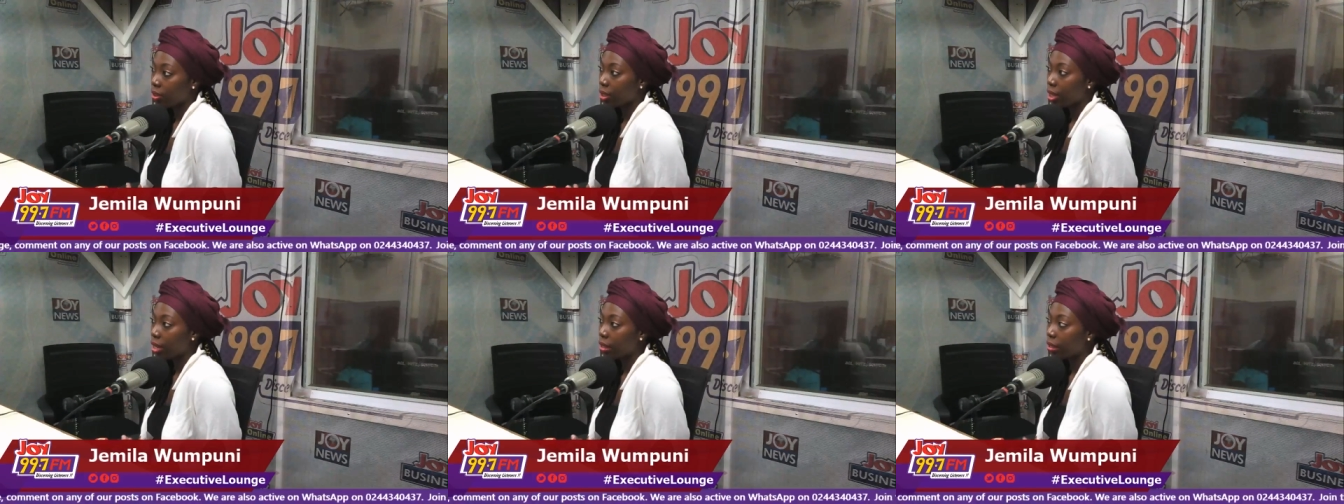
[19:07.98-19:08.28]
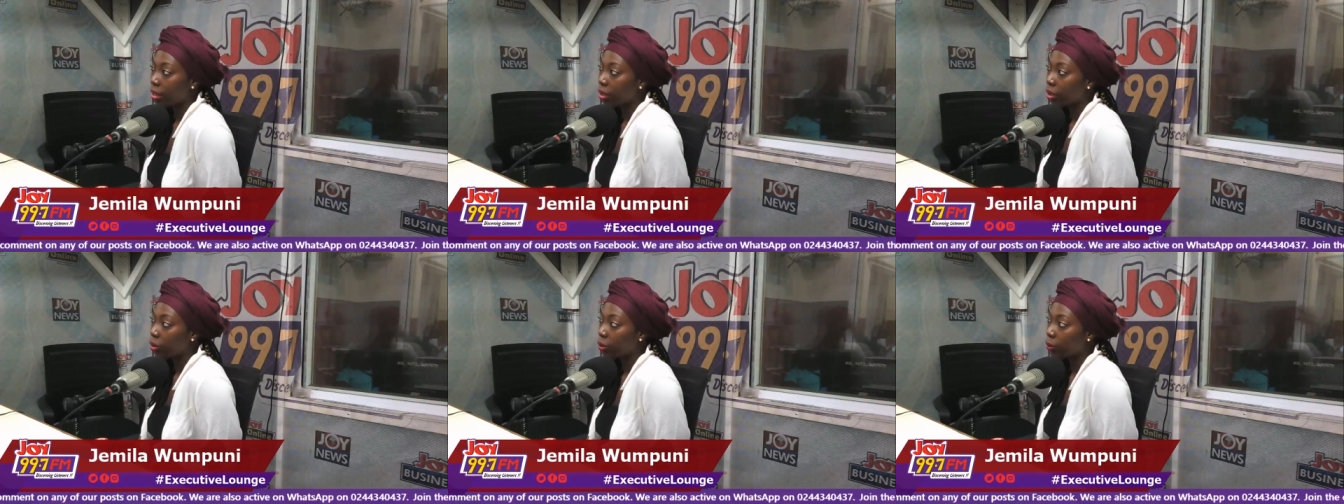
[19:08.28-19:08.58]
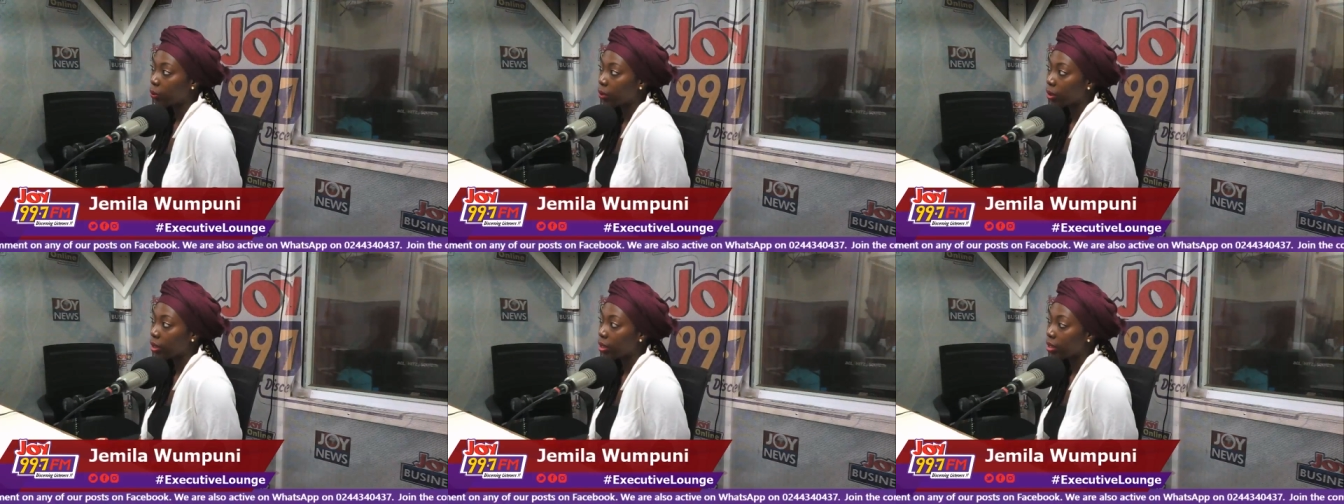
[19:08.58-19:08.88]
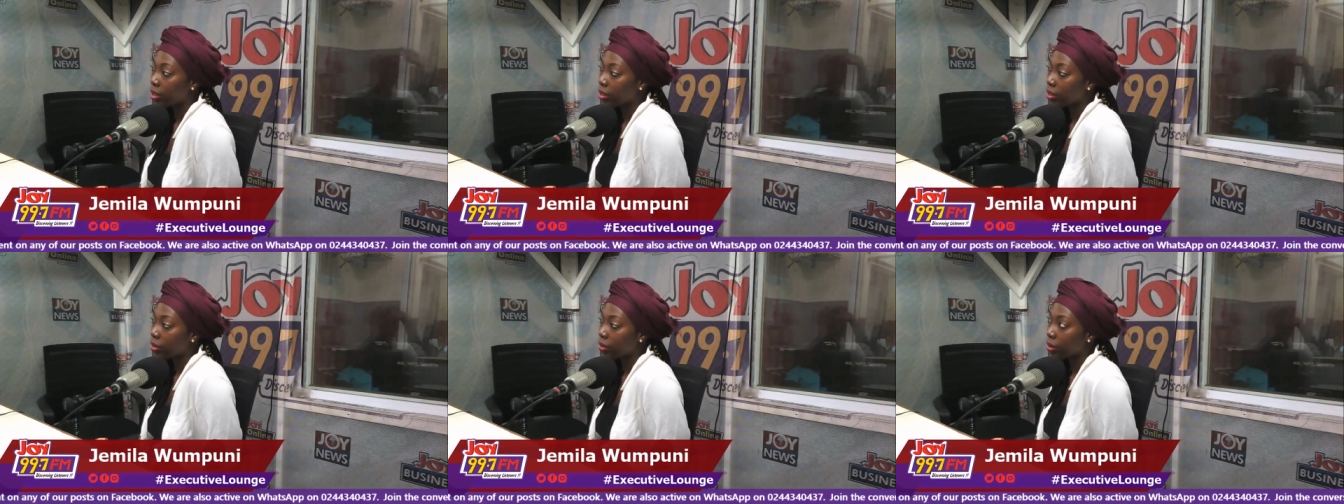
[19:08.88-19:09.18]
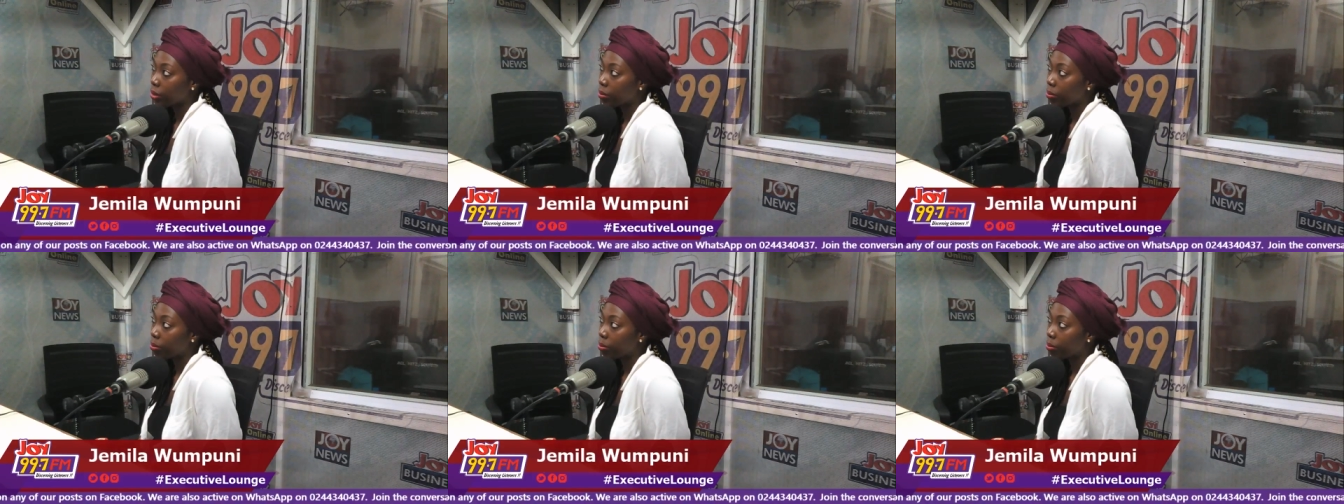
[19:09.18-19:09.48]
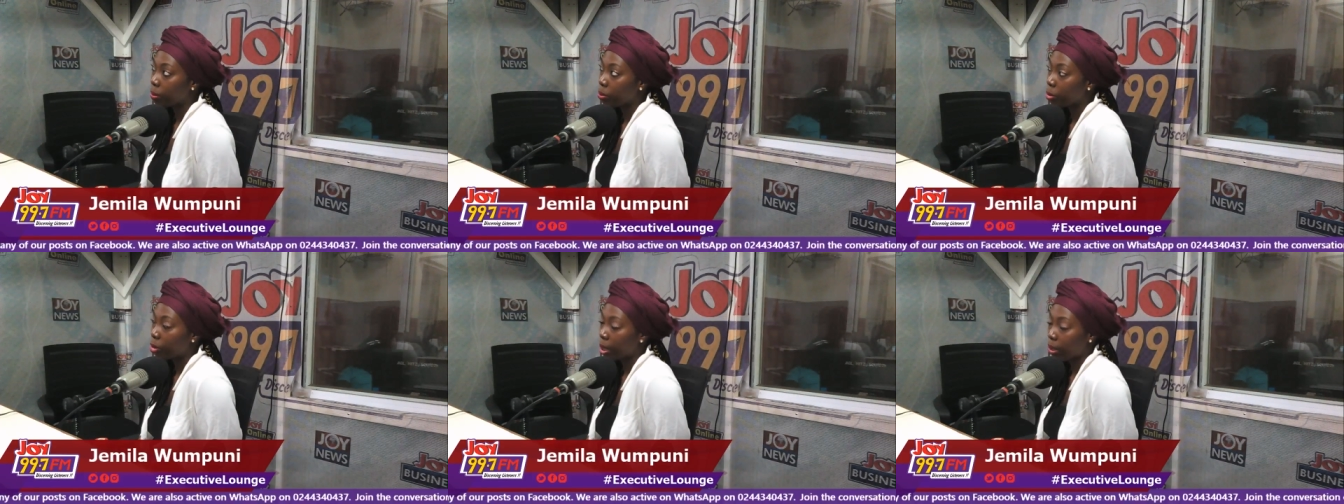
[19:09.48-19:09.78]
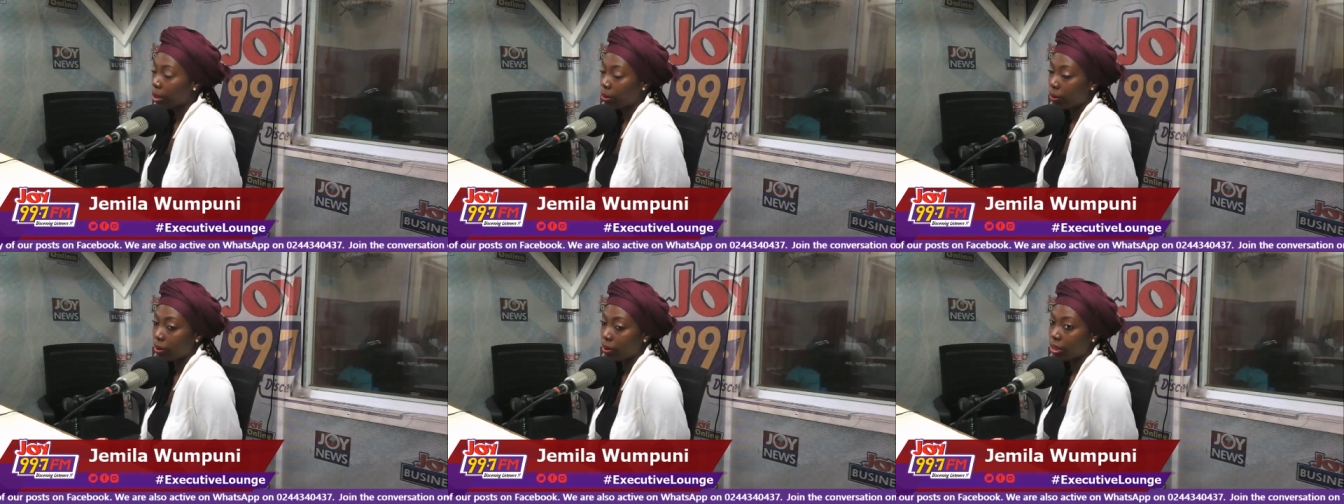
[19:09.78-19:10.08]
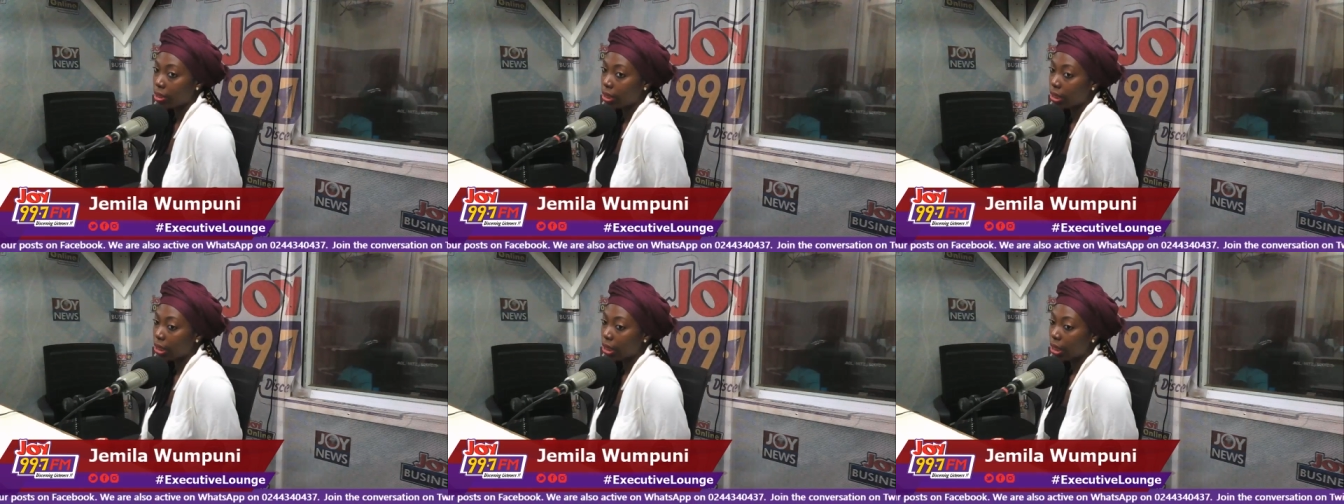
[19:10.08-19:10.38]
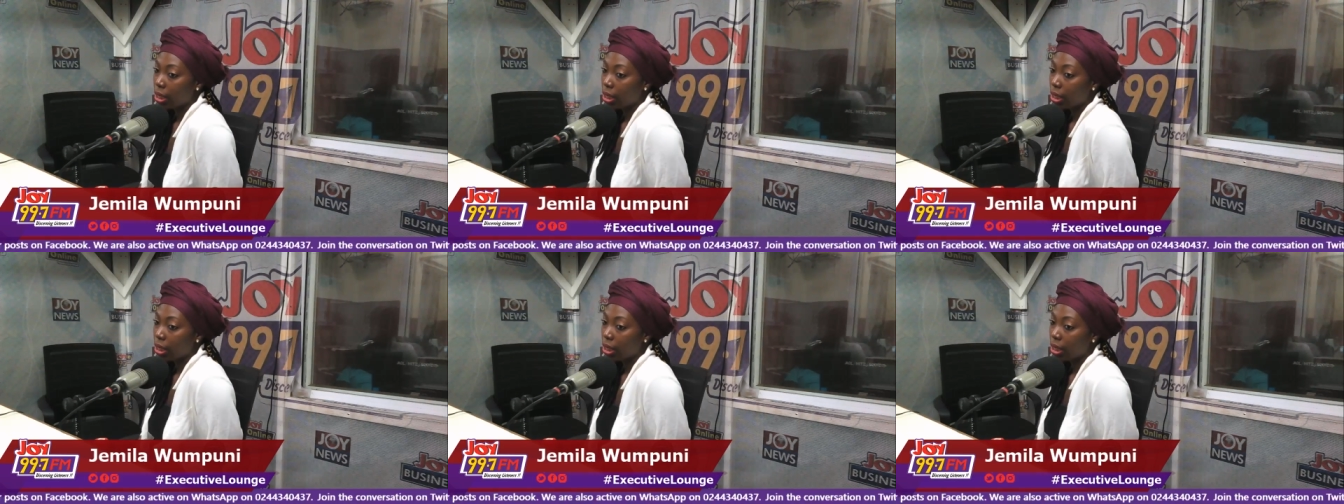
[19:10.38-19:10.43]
Ghana included, it's still a big priority.